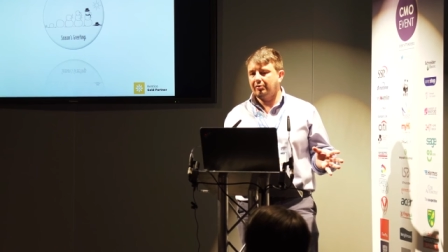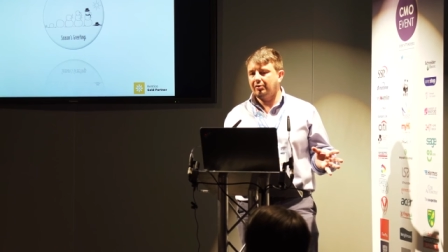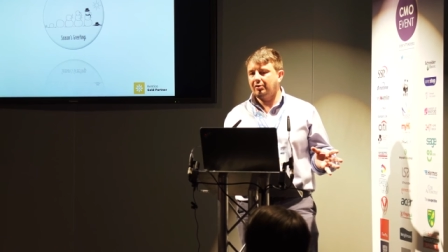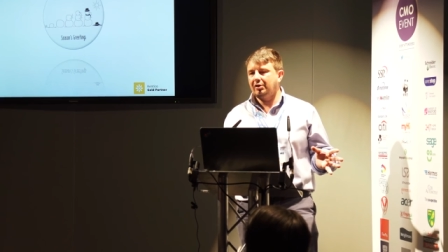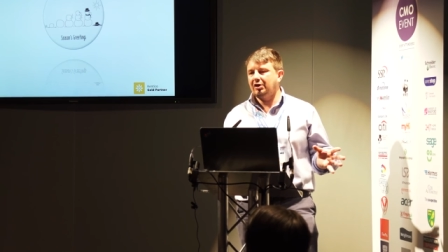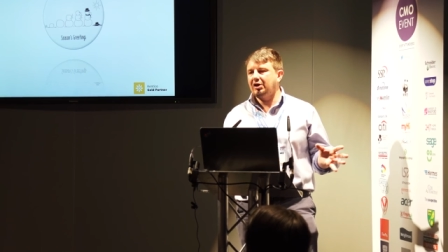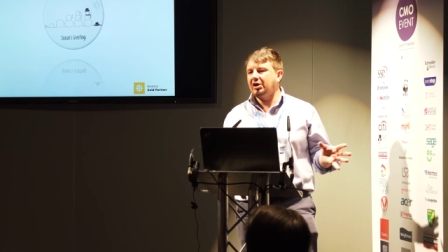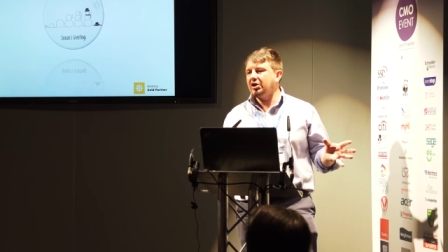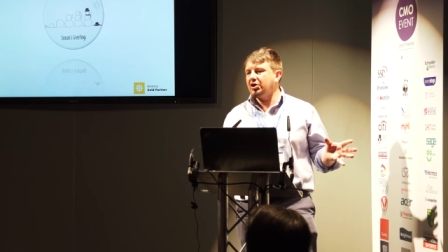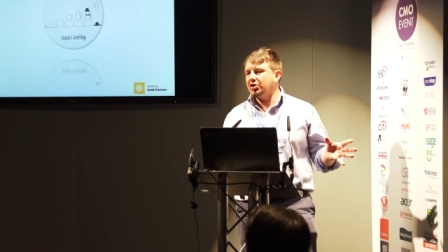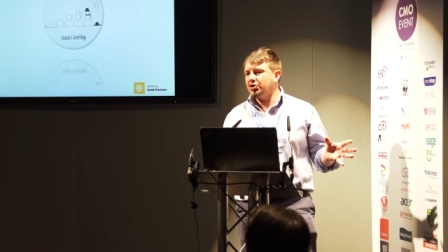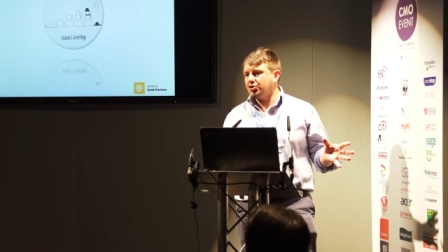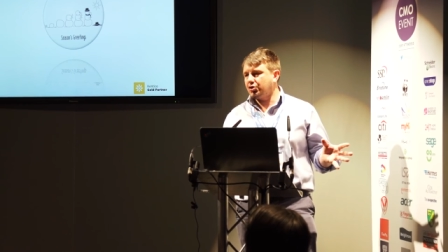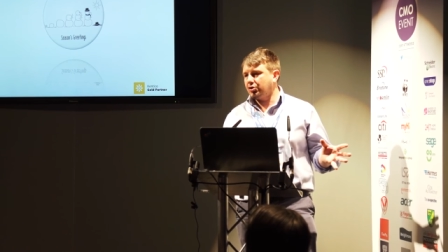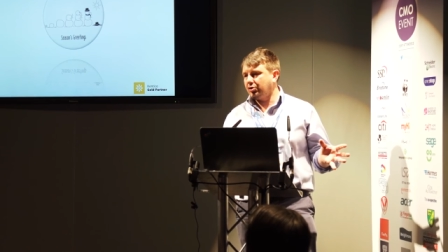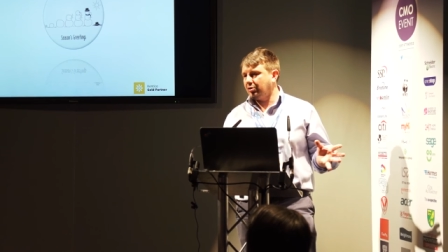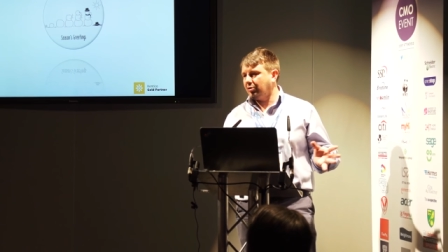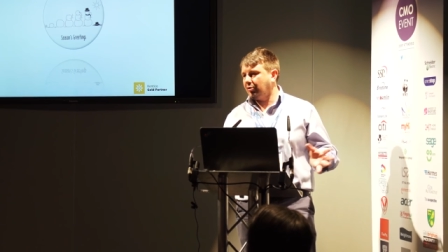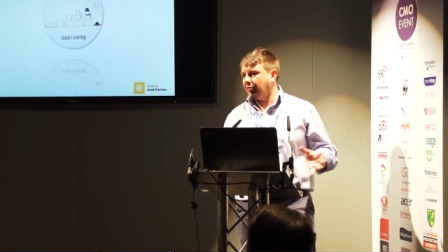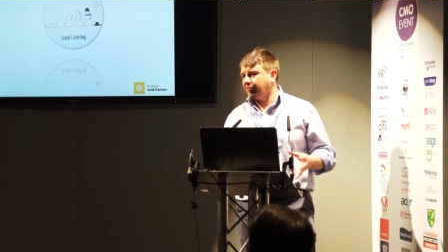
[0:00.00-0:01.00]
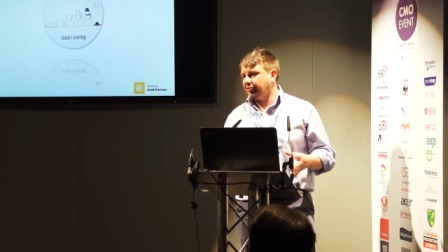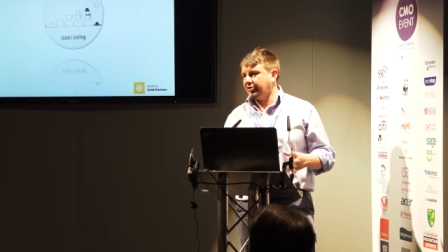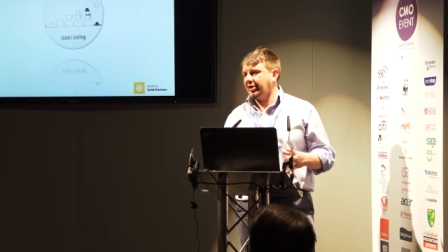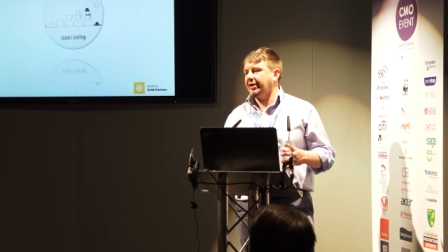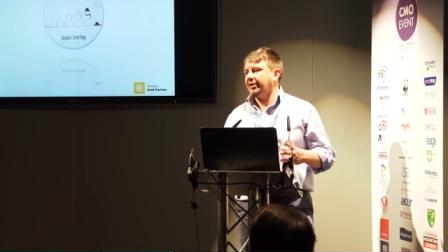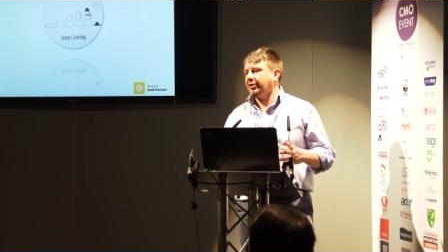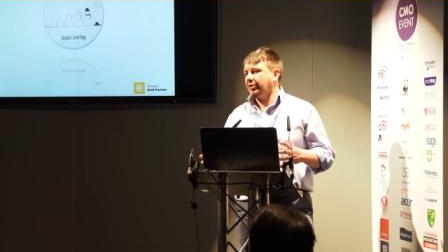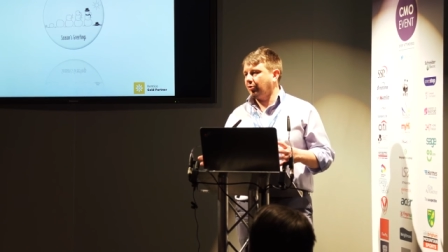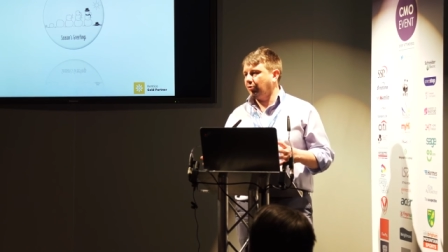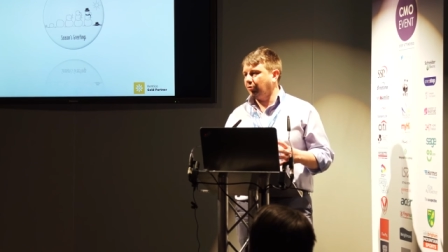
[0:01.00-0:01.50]
legion of
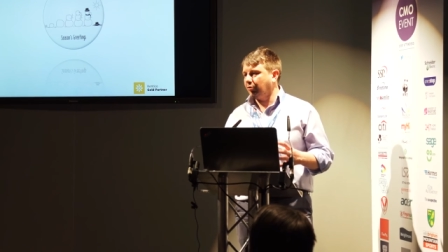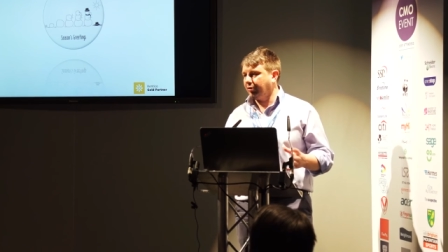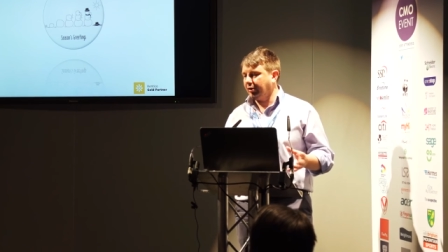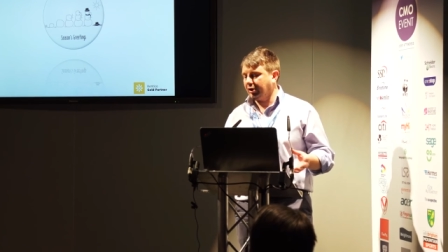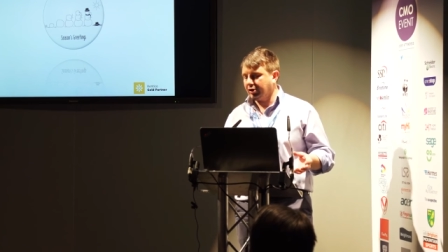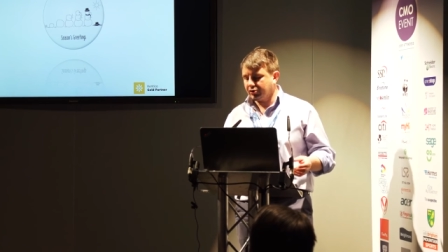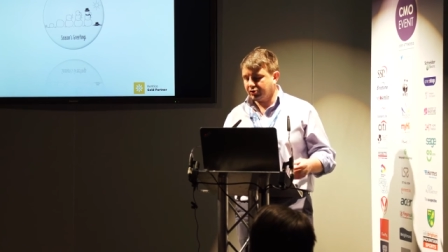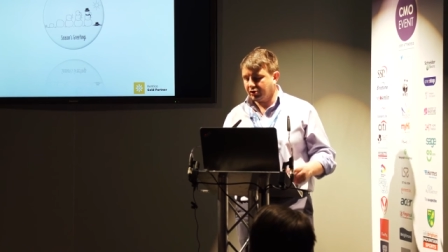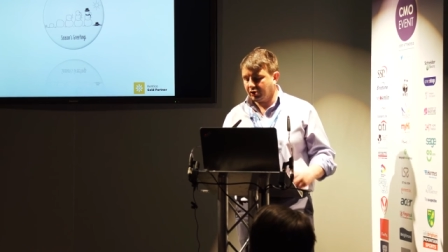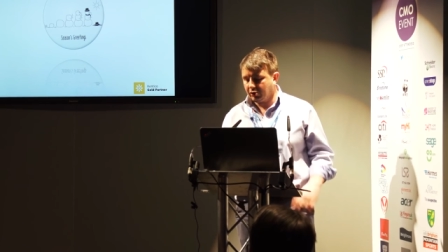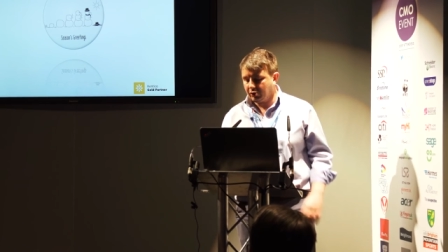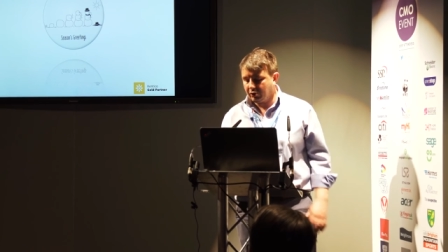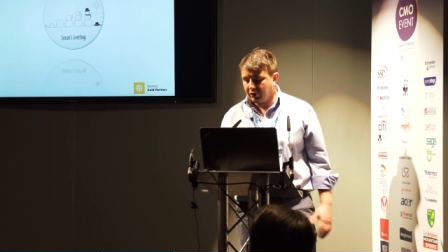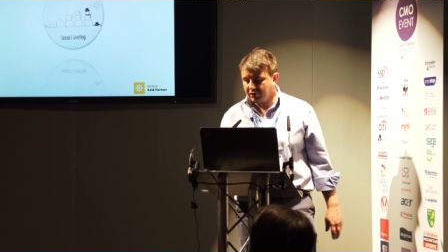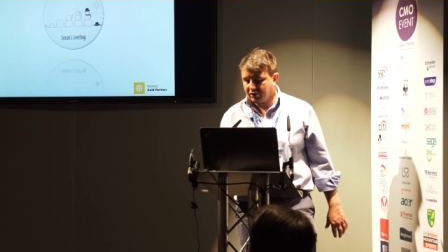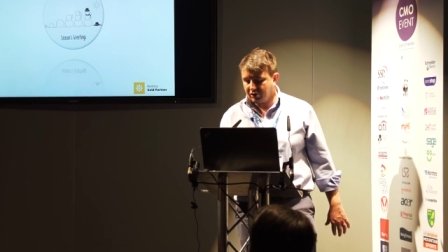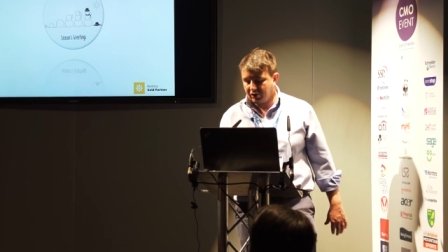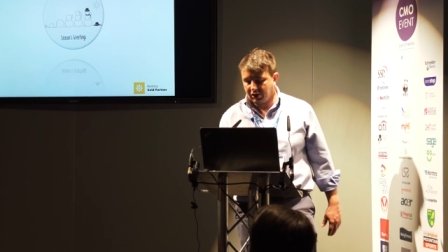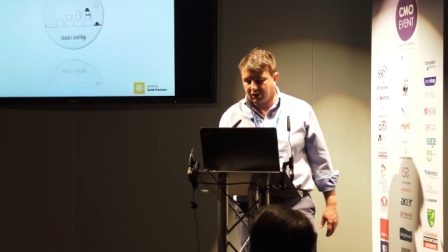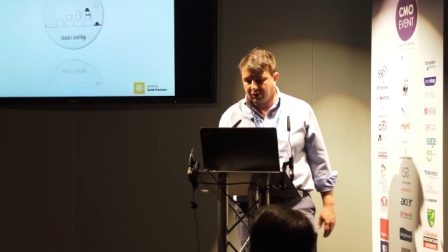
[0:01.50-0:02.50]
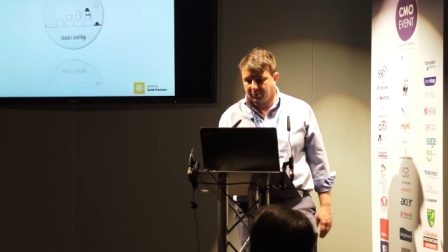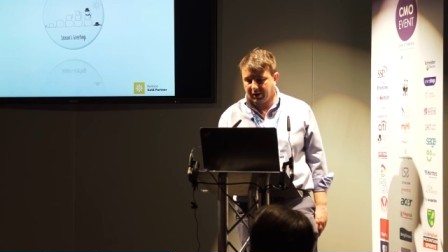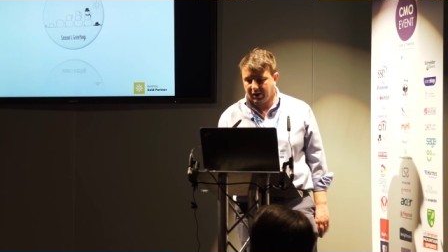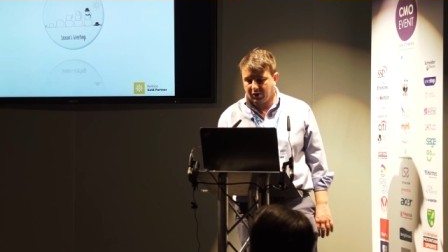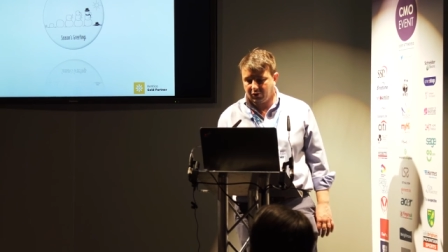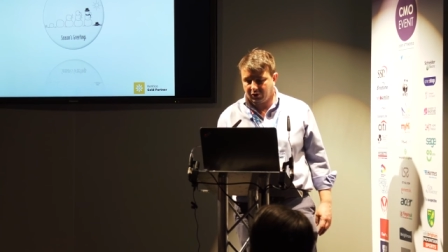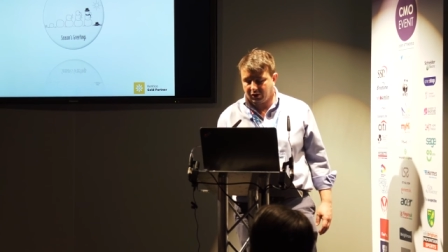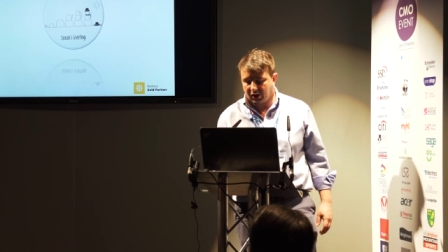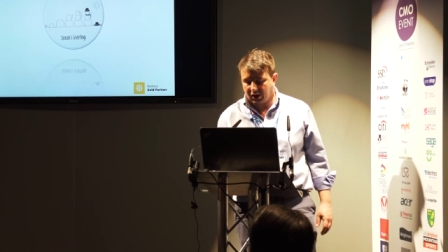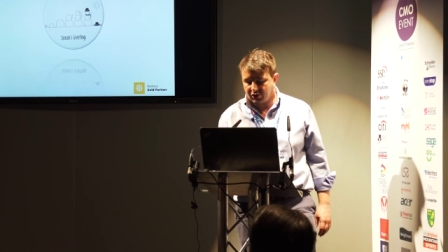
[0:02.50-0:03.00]
technical things that you need to think
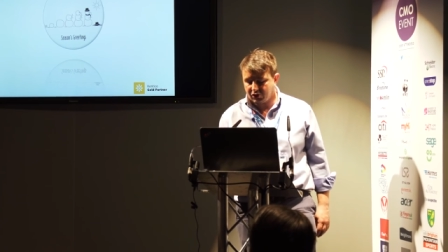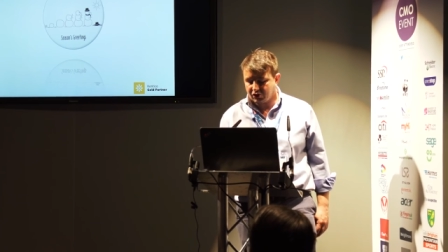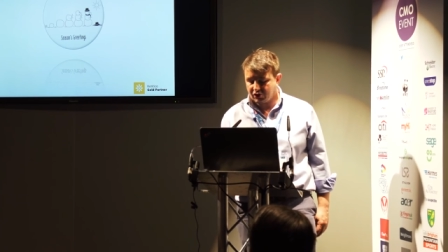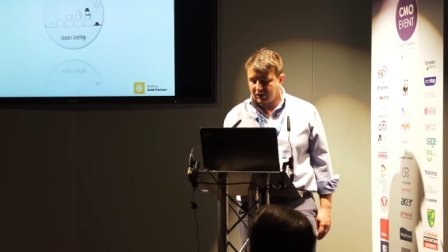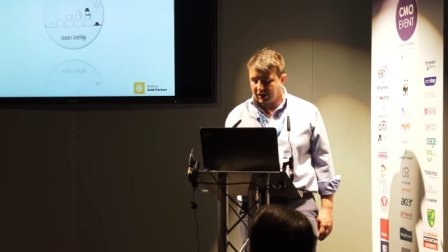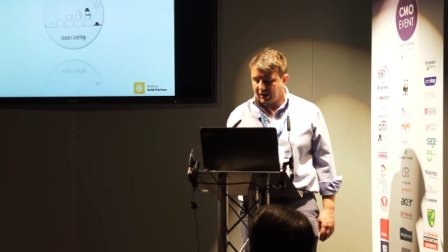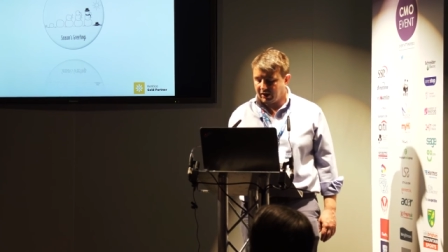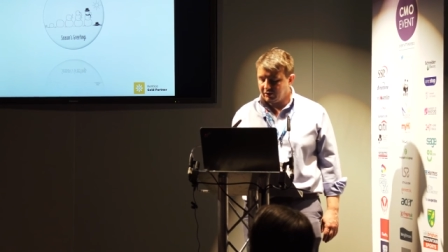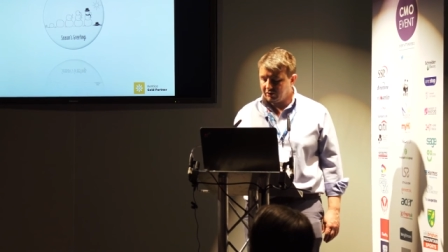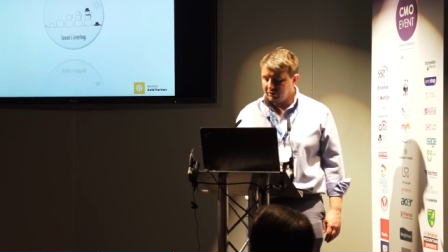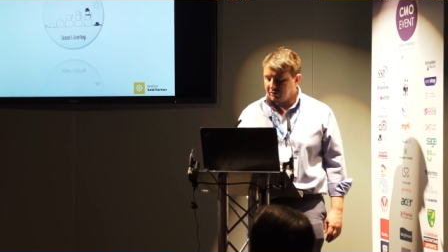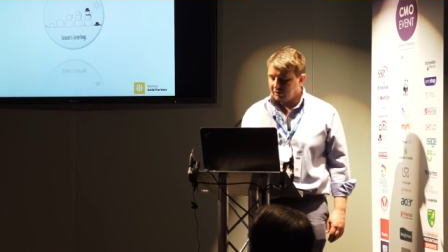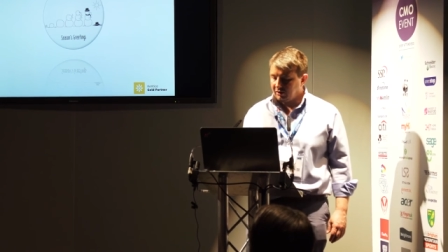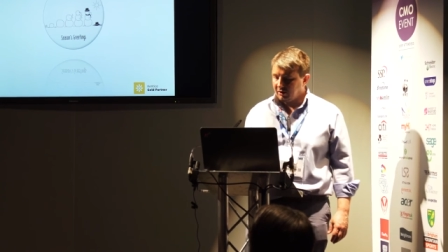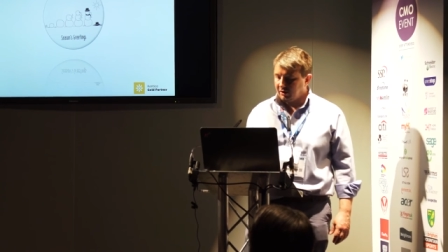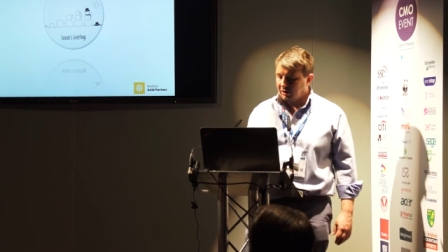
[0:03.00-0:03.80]
about and understand.